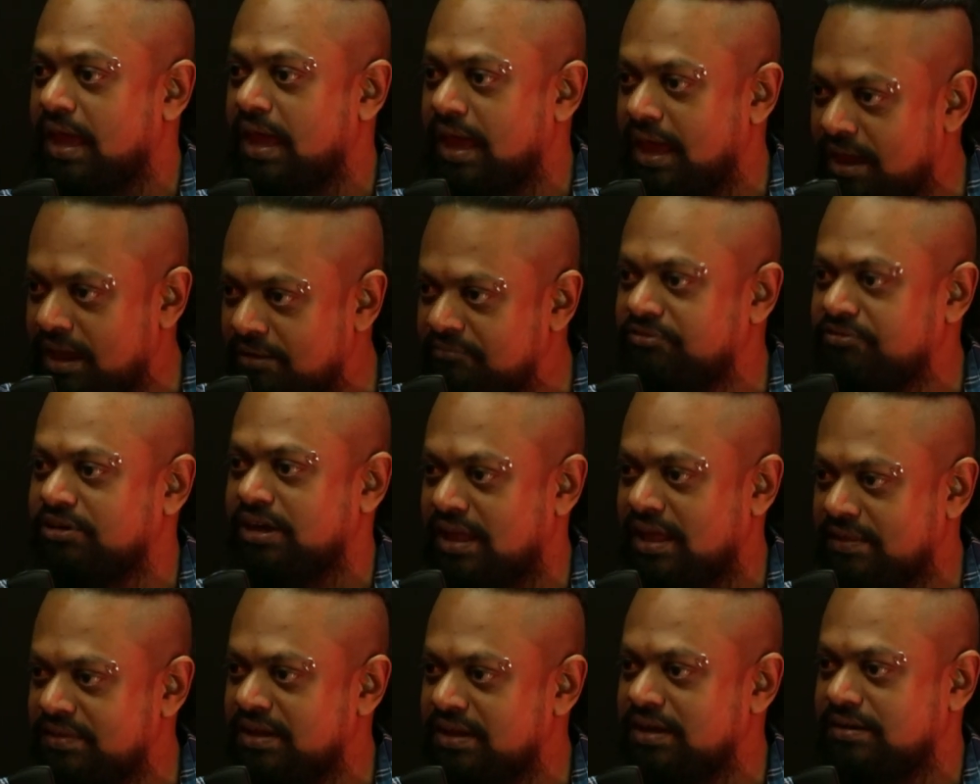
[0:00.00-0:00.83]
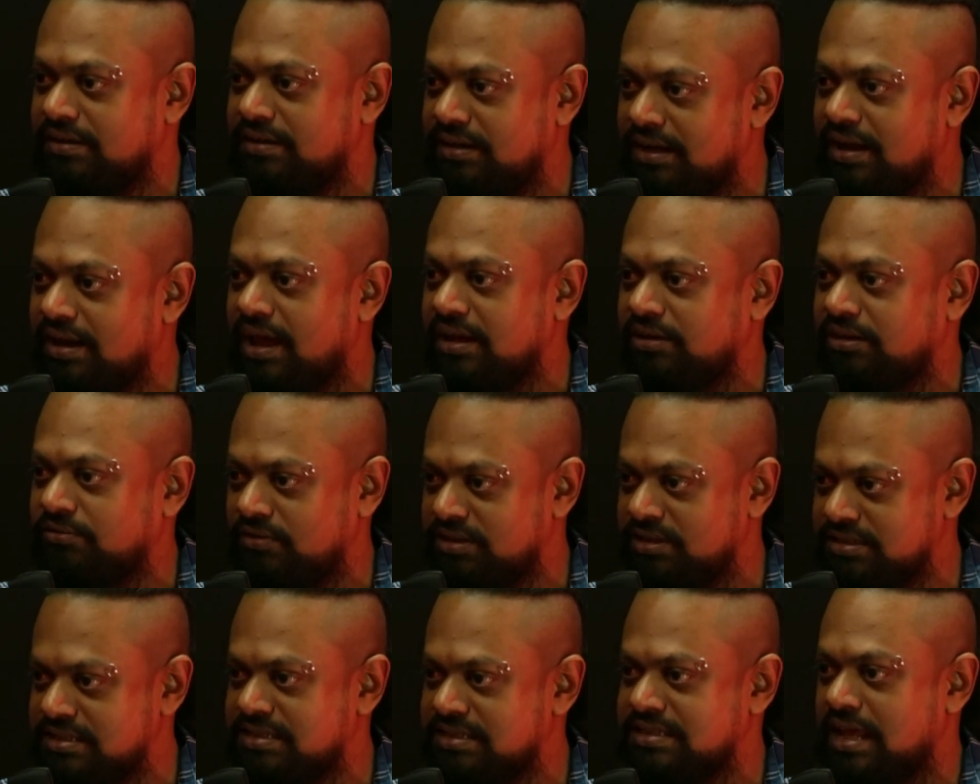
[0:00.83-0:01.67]
Every other yeah, night
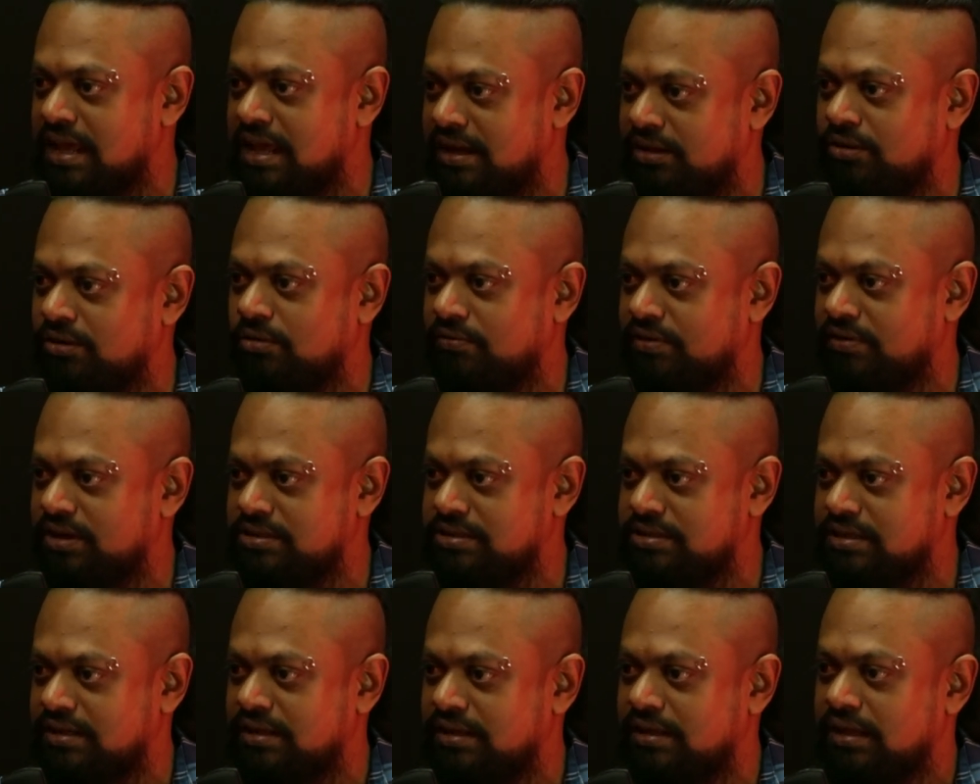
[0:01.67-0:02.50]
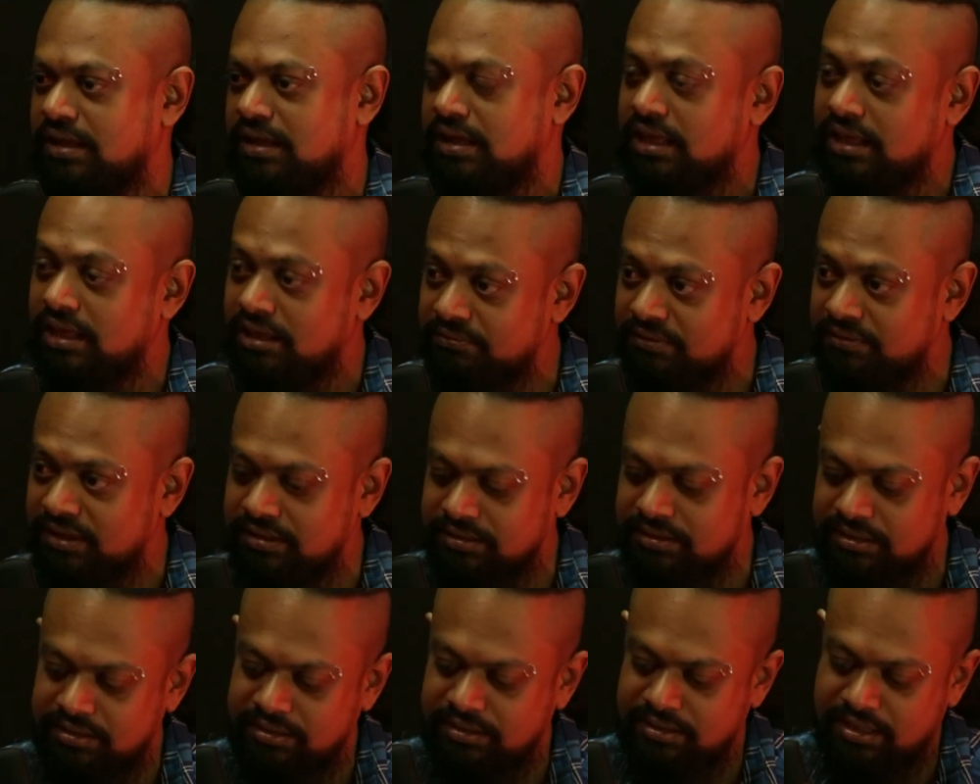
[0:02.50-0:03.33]
was yeah. a standing ovation. Yeah.
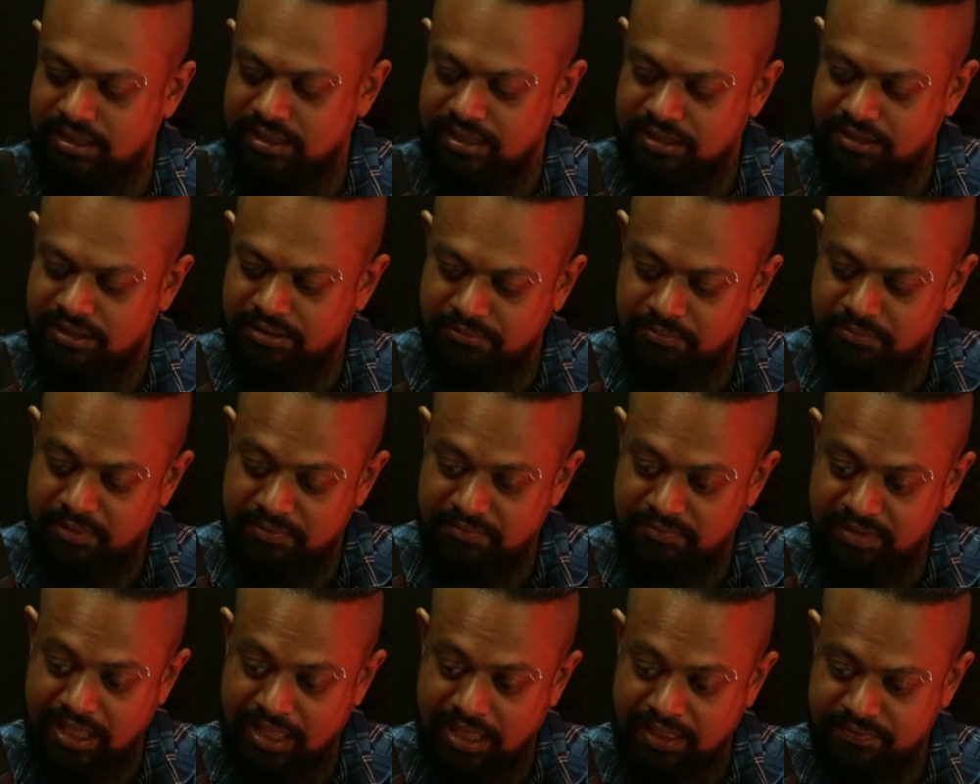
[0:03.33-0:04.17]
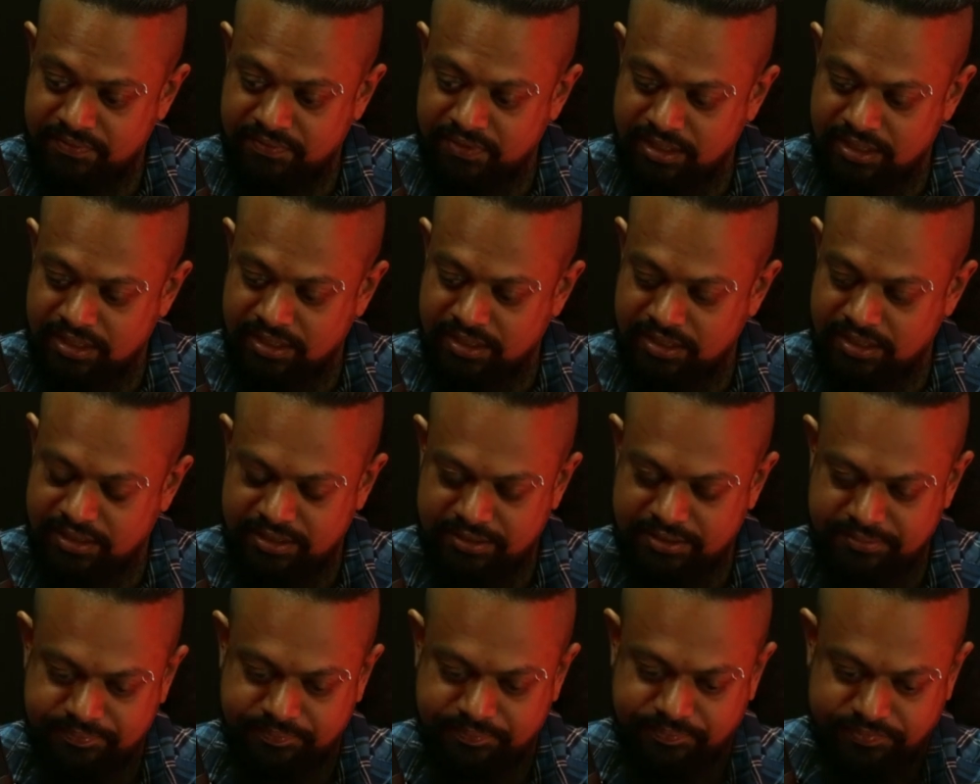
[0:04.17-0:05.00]
Even uh, when we had
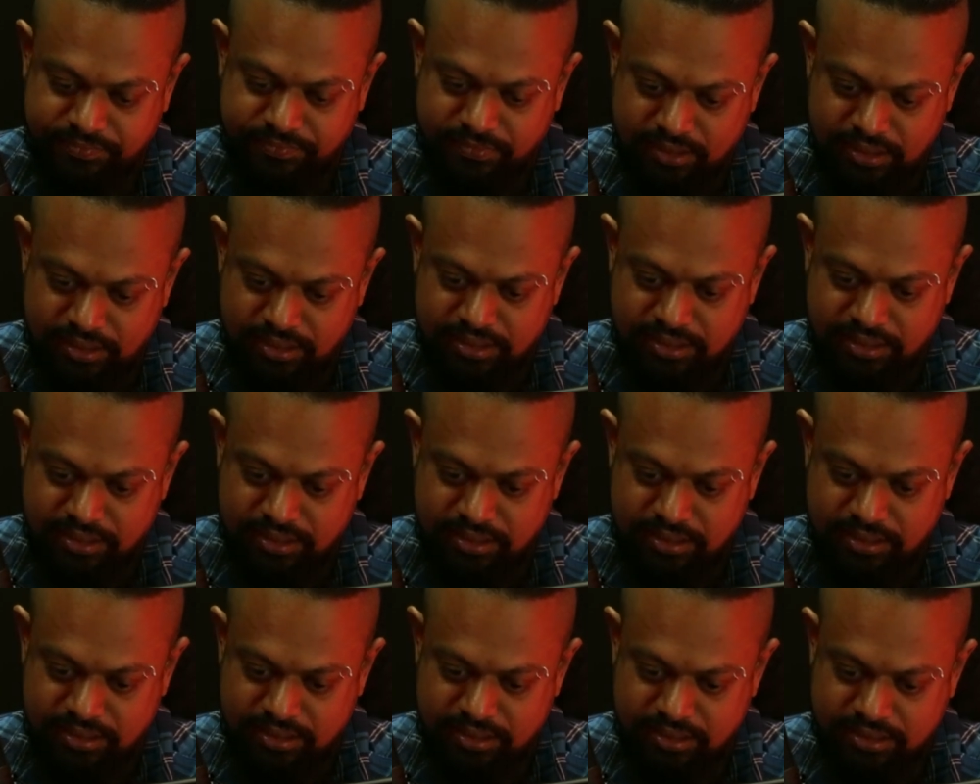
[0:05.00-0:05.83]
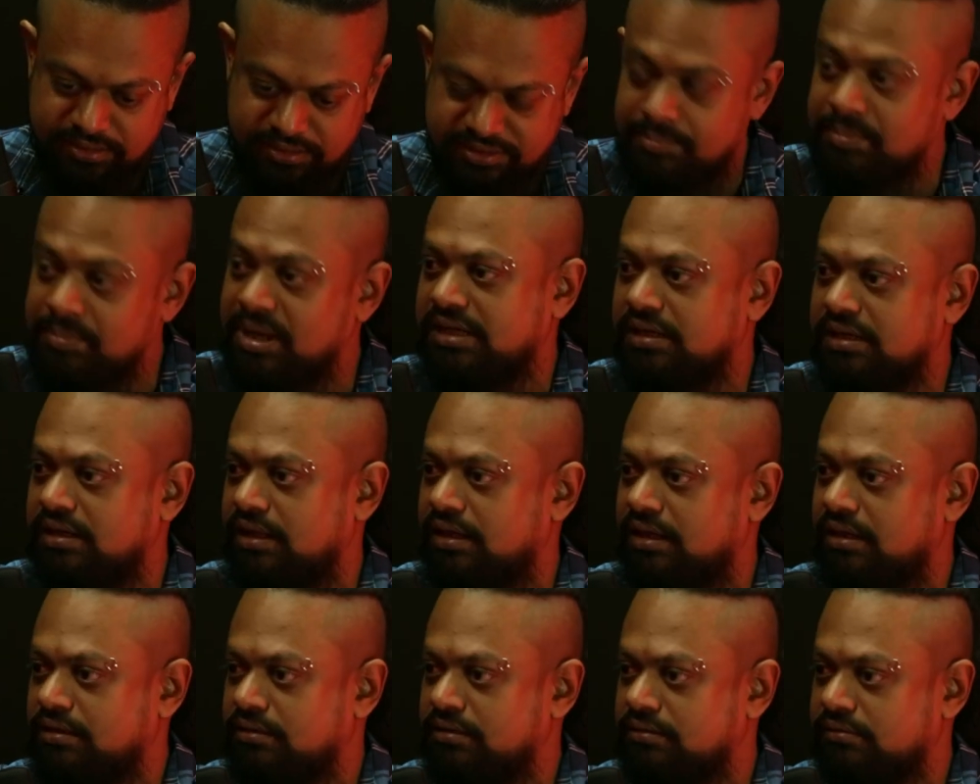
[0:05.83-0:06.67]
the uh, the
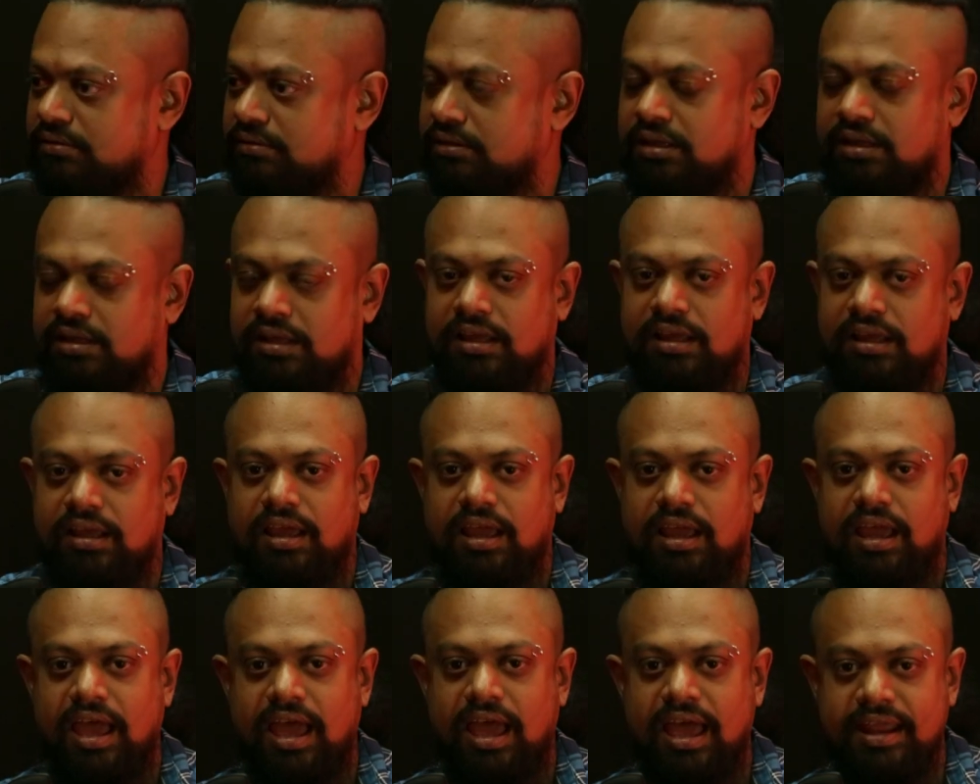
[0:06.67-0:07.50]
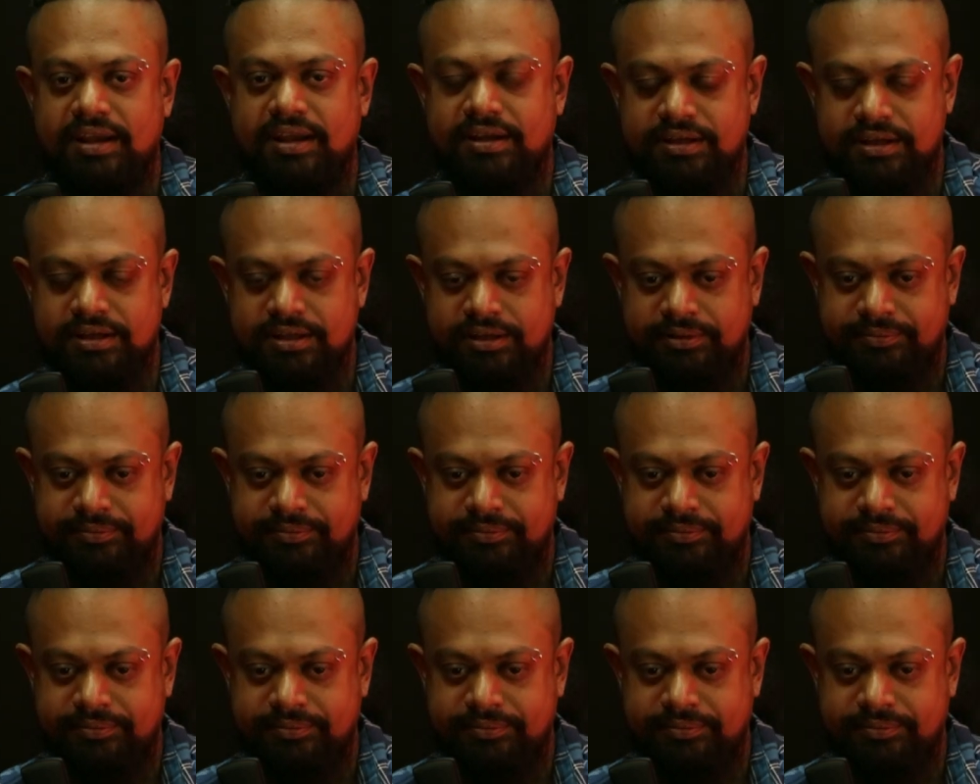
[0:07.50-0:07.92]
matinee, mm. and